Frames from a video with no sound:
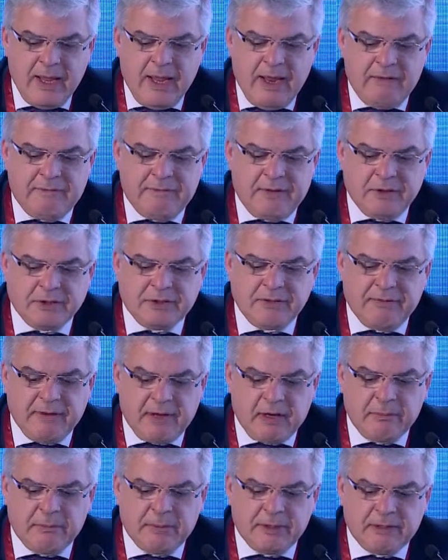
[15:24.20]
if there is
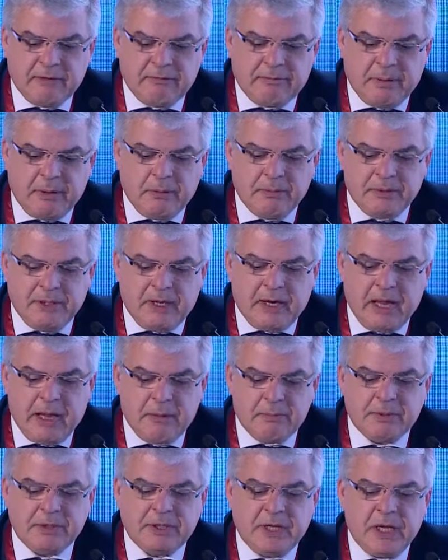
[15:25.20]
development of pulmonary
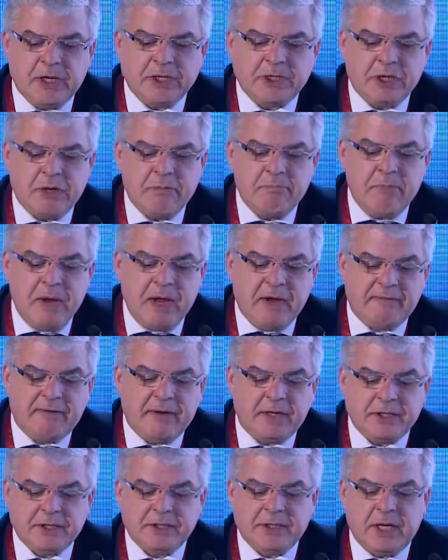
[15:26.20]
hypertension, big
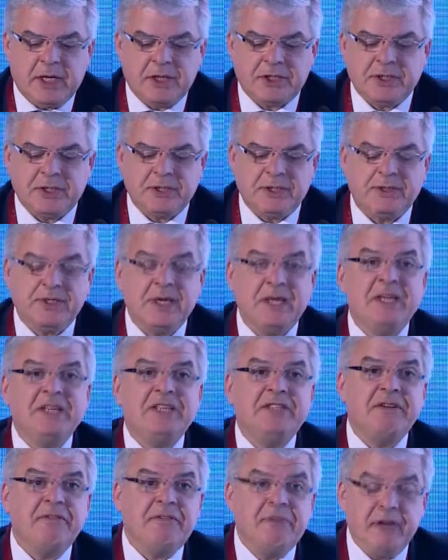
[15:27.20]
vegetations,
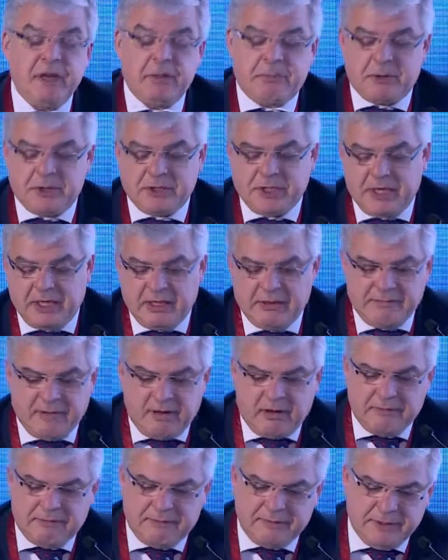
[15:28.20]
severe prosthetic
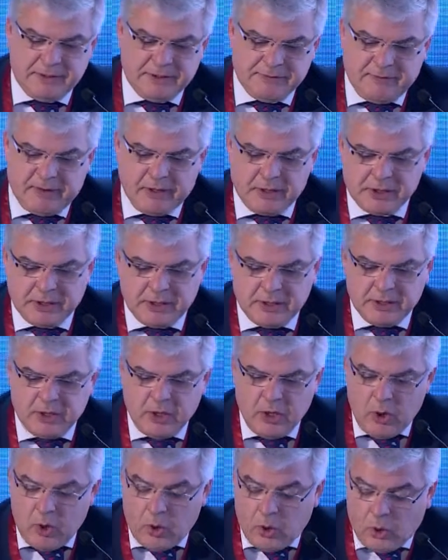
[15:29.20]
valve dysfunction,
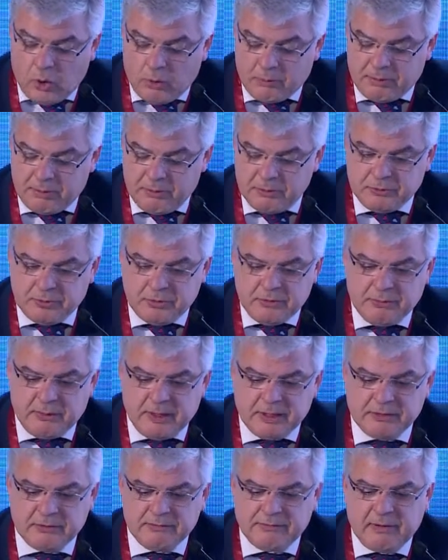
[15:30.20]
or premature
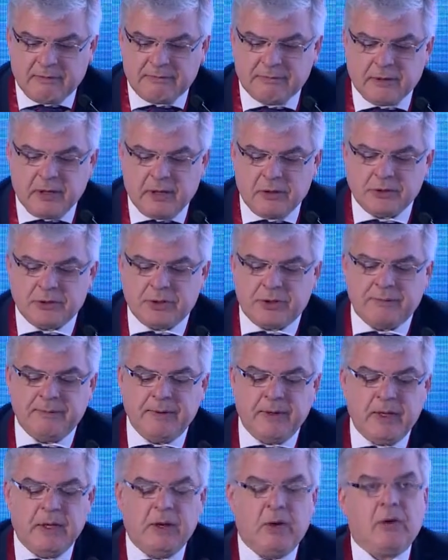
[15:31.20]
mitral valve closure,
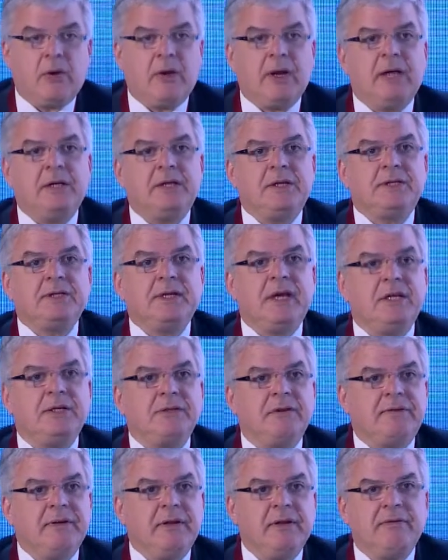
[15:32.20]
or other signs
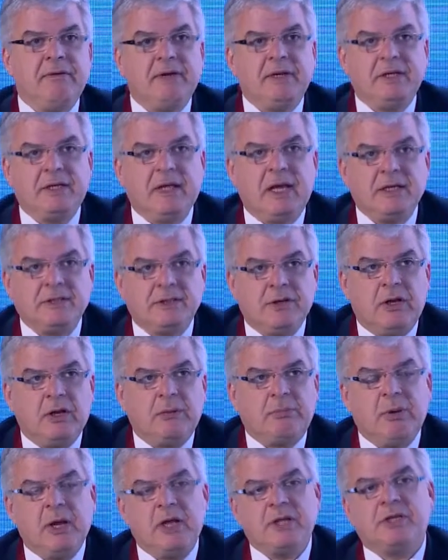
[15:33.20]
of elevated diastolic
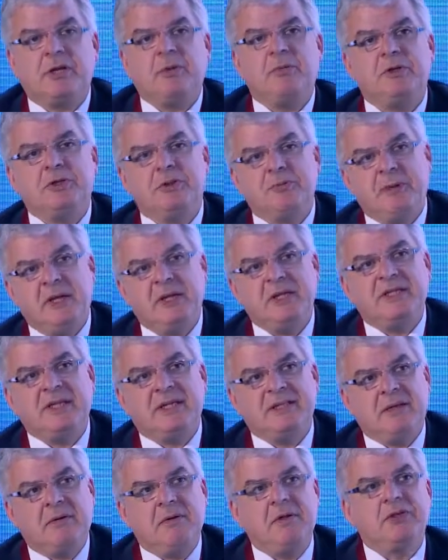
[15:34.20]
pressure, which means that
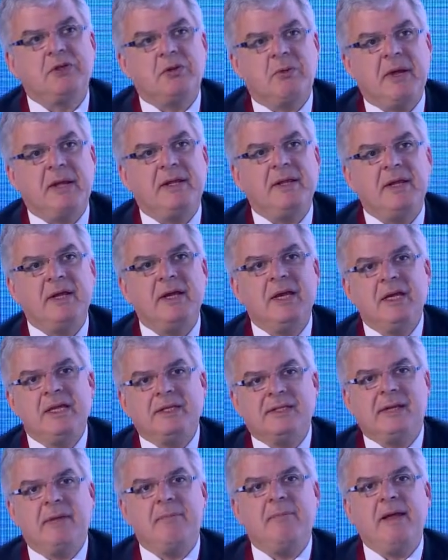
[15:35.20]
there is already
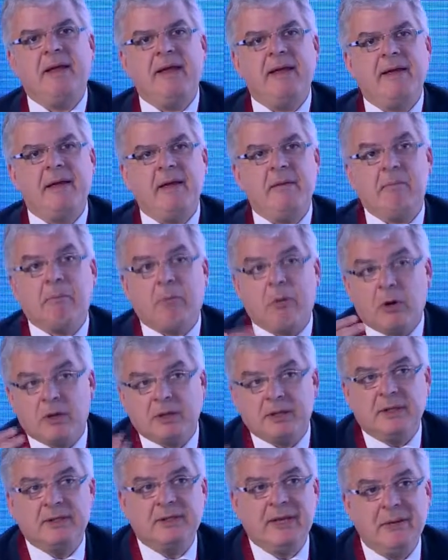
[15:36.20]
some
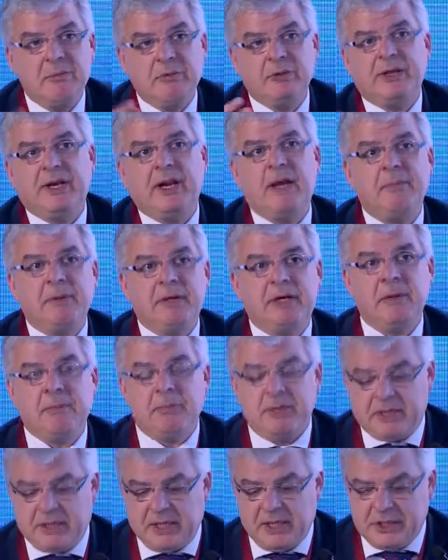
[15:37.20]
important hemodynamic
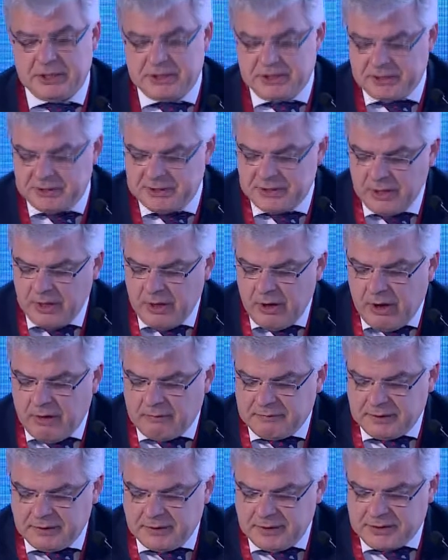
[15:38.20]
implications of
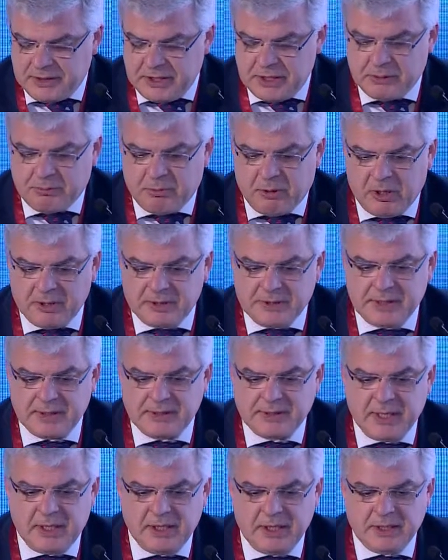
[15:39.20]
the disease process,
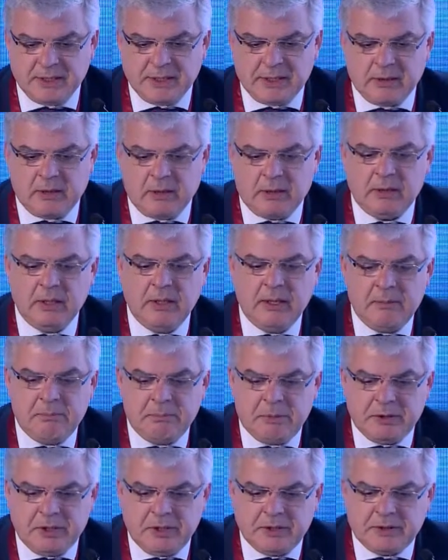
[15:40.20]
and these are all
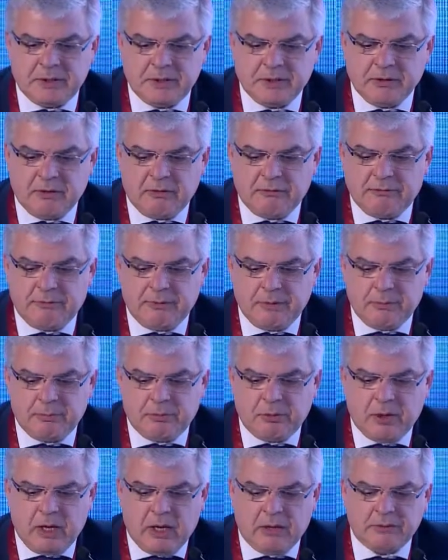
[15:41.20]
predictors of
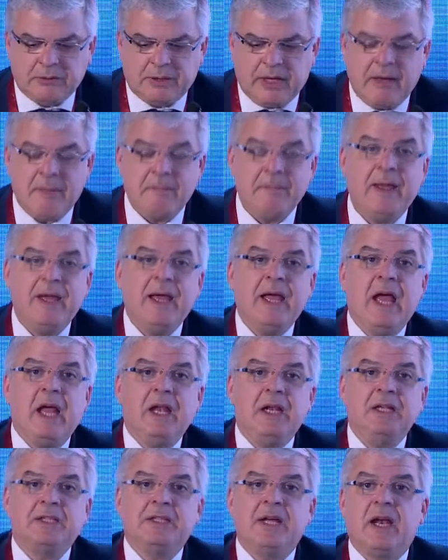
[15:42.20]
poor outcome, and
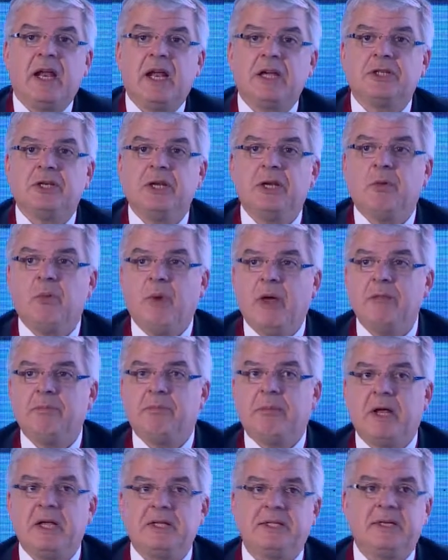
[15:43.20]
these are actually, when
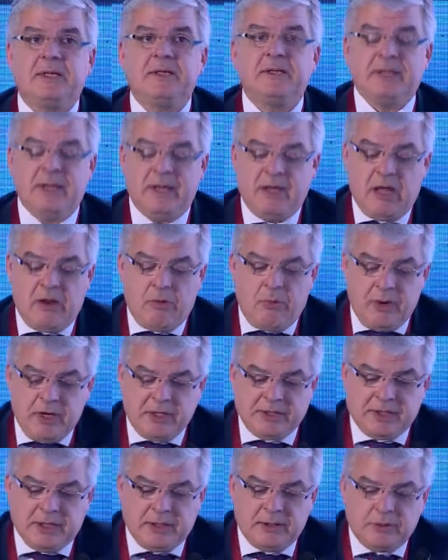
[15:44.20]
present, a
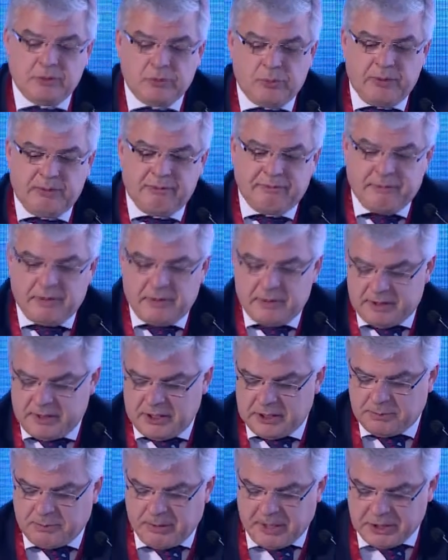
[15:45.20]
reason to refer
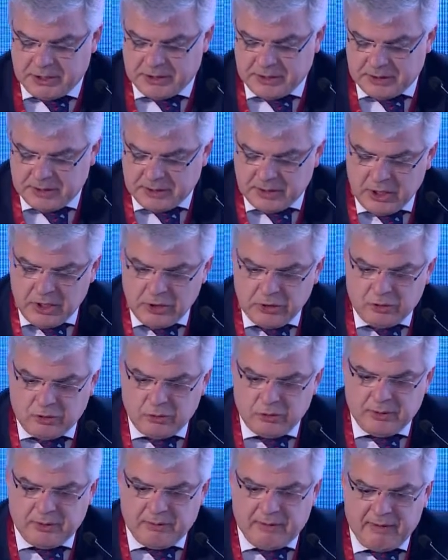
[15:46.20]
this patient to
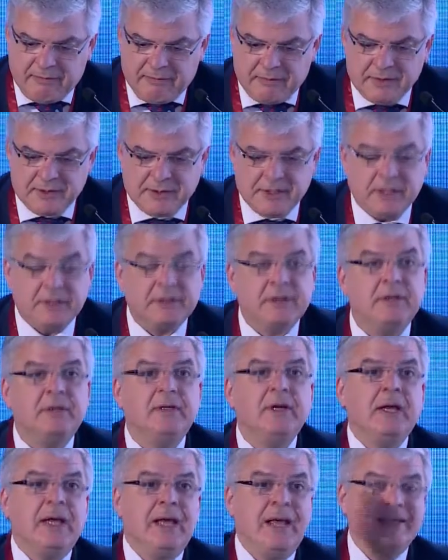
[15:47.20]
the reference center,
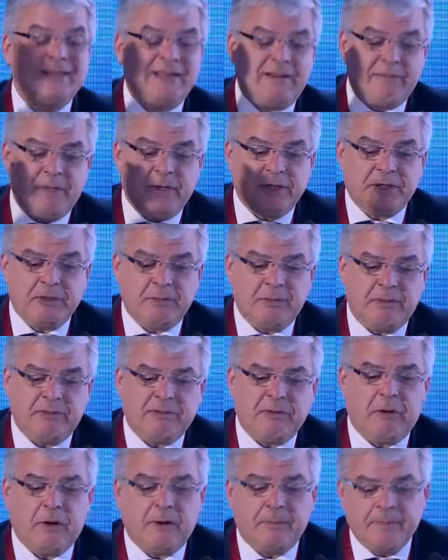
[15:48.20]
as I've mentioned
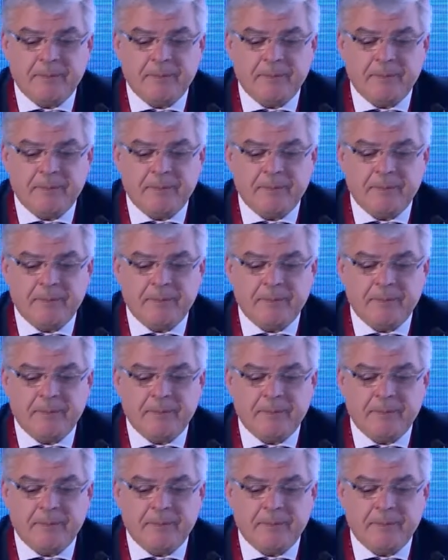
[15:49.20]
before.